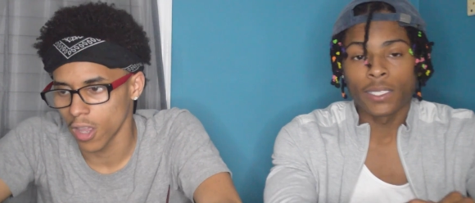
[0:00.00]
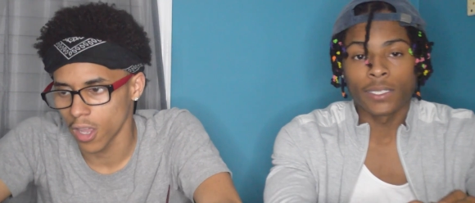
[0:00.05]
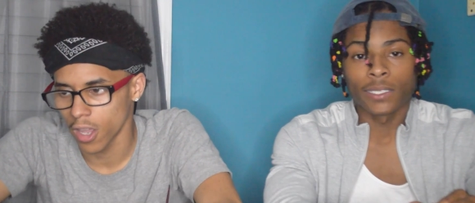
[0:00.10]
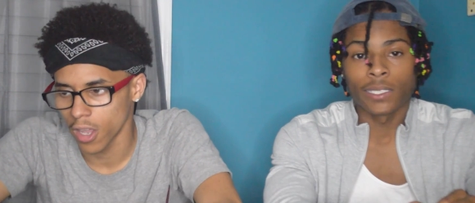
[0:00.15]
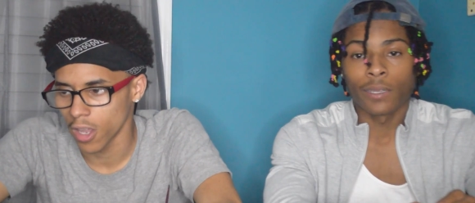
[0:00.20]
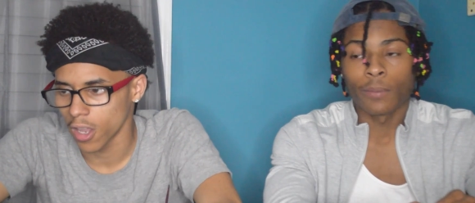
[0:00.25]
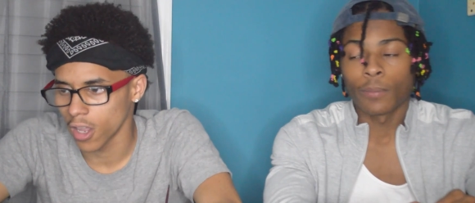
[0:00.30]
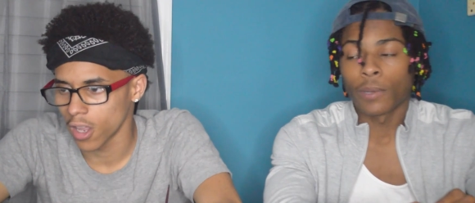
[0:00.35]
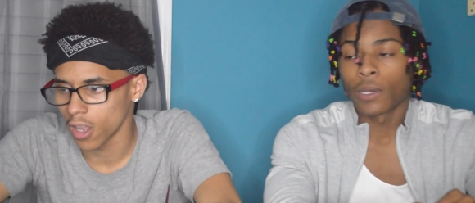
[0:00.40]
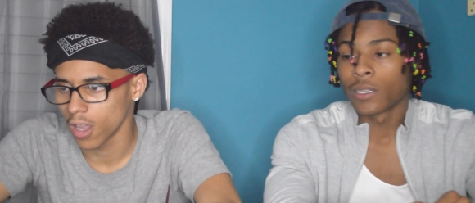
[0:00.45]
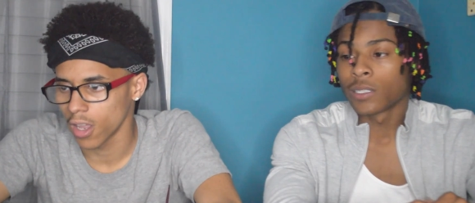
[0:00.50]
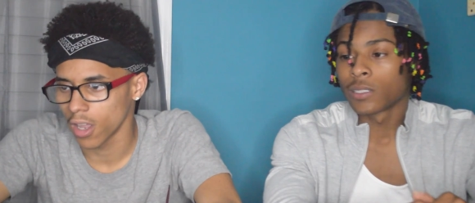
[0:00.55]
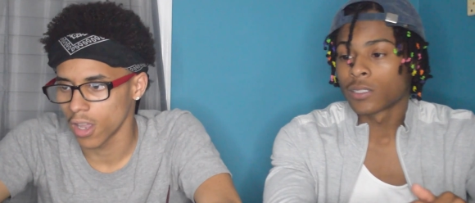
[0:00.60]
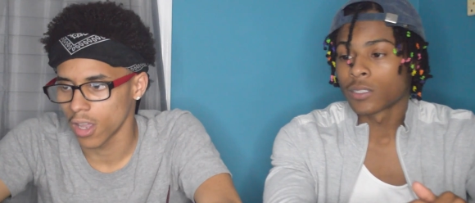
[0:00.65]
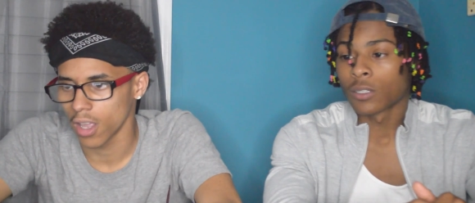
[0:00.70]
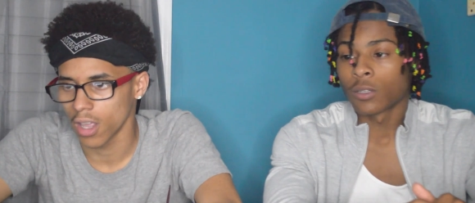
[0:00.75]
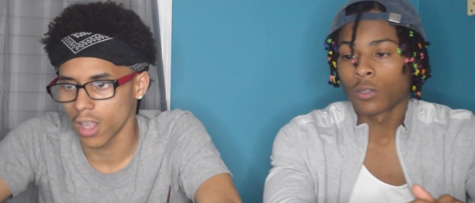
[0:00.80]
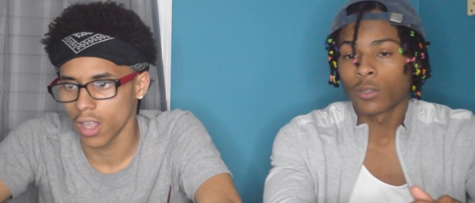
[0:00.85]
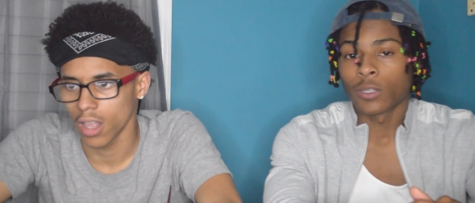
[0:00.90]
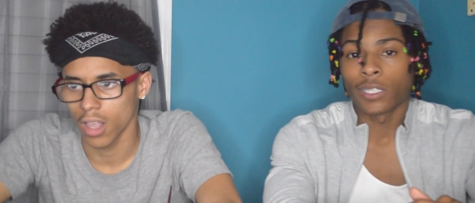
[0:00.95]
Speaker 1: can say about
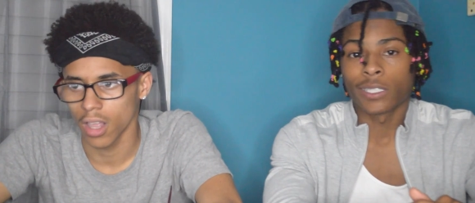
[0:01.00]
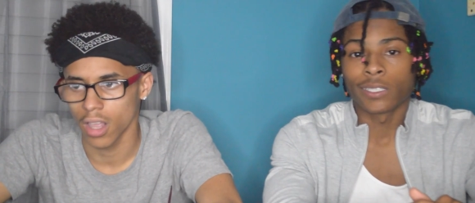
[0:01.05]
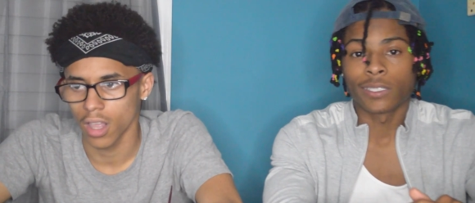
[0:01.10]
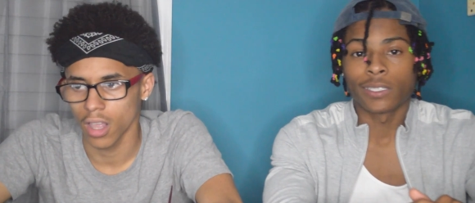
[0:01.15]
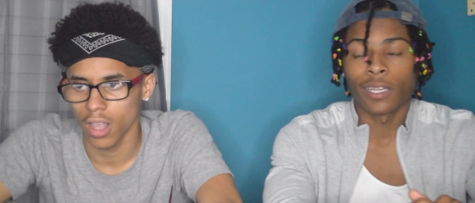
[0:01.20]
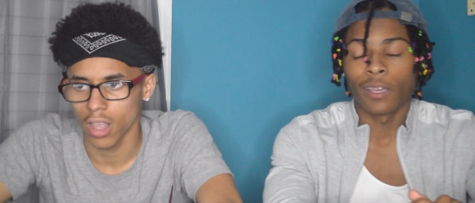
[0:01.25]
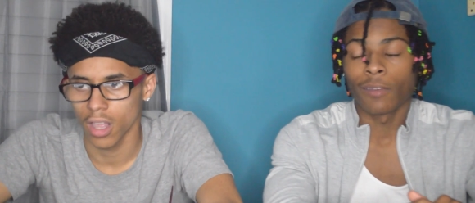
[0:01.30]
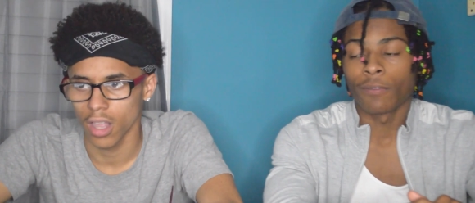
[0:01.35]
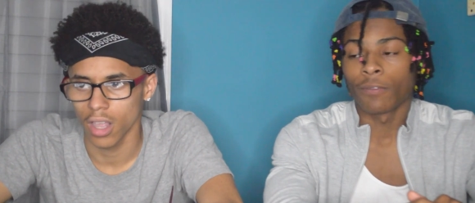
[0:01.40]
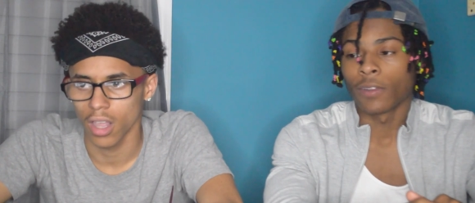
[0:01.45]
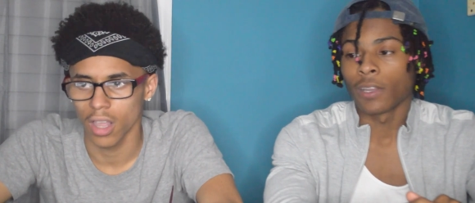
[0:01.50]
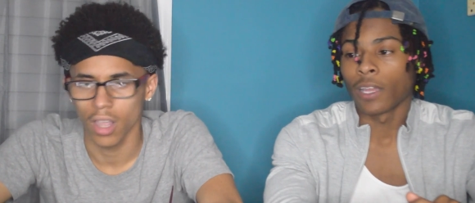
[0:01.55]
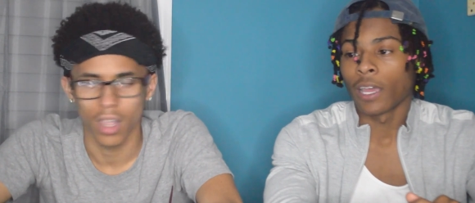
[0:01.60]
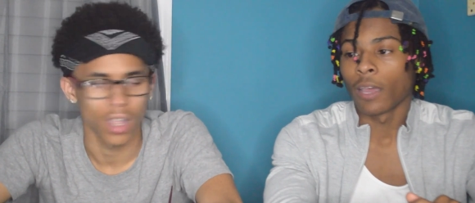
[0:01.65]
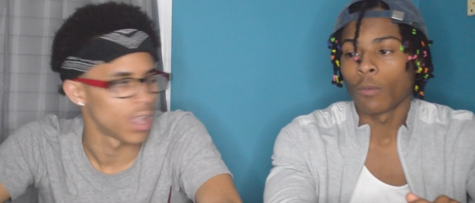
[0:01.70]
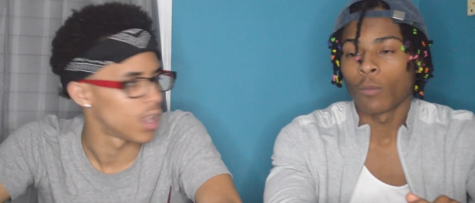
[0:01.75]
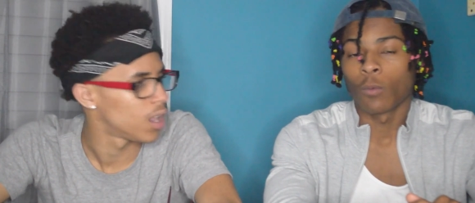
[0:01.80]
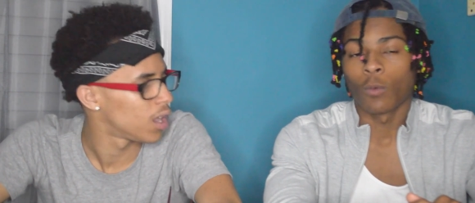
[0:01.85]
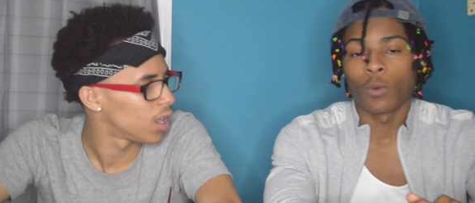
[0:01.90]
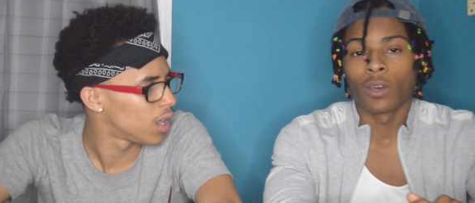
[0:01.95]
this song, it's definitely
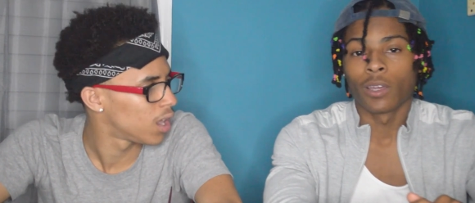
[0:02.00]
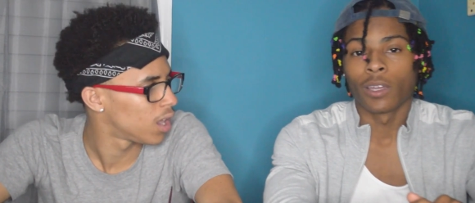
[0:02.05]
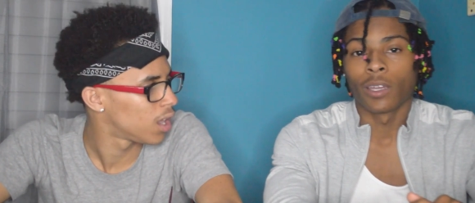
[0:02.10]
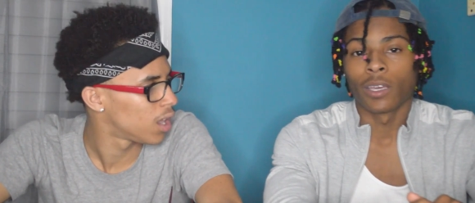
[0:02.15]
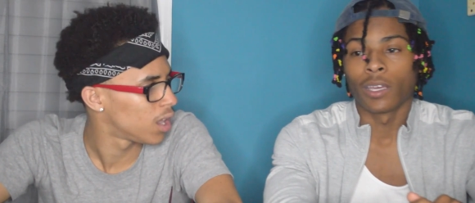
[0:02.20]
like one